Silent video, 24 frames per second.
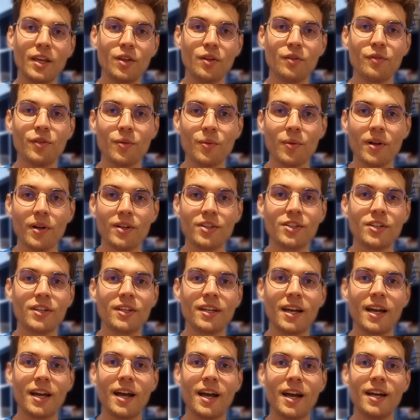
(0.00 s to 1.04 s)
you for watching
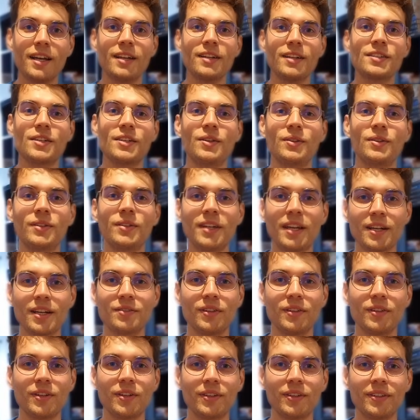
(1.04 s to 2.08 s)
and I'll see you in the next
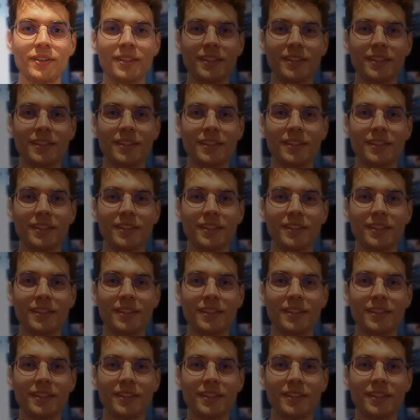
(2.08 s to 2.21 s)
video.